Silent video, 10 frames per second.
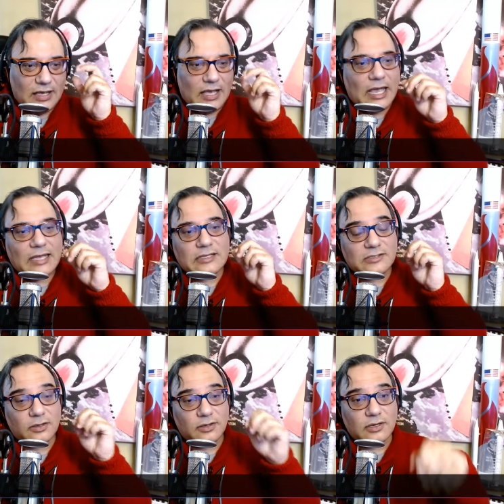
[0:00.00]
And
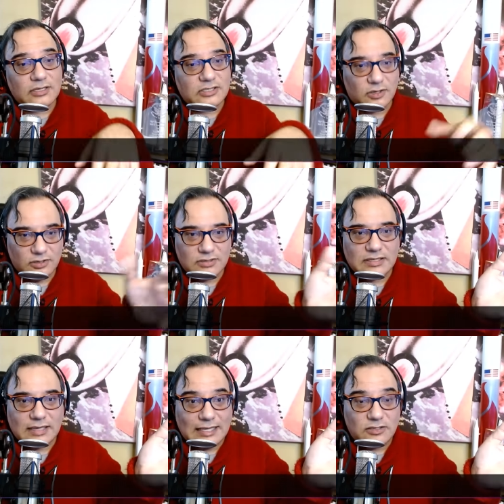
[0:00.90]
so they're going to start
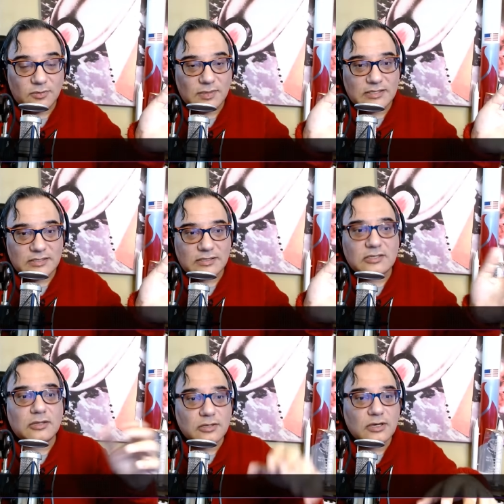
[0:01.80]
using instruments
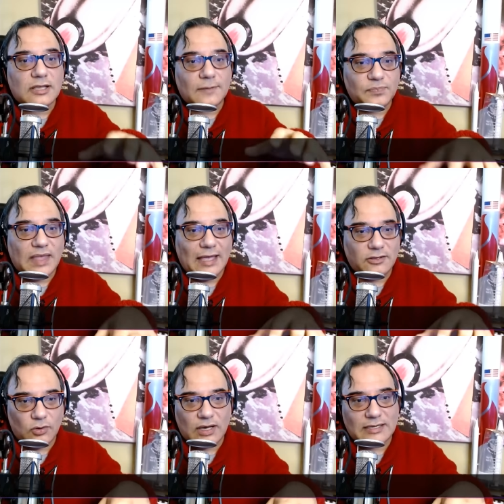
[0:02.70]
to look at
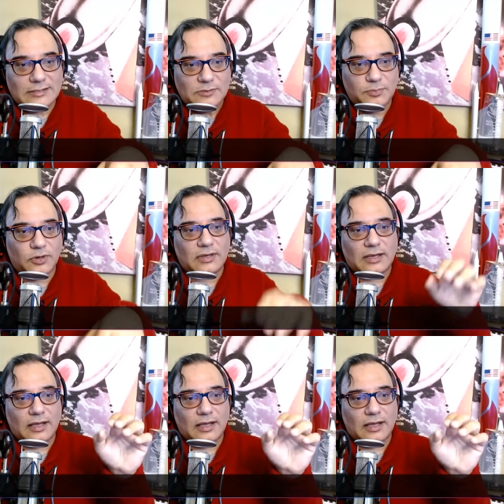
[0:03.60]
Johannes's book,